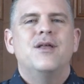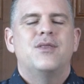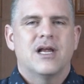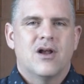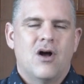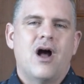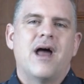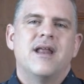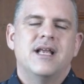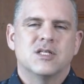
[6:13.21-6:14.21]
that
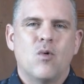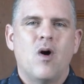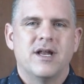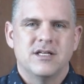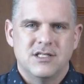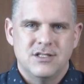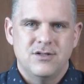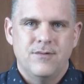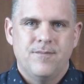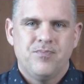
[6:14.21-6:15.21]
God is wanting to
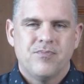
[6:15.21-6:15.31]
do.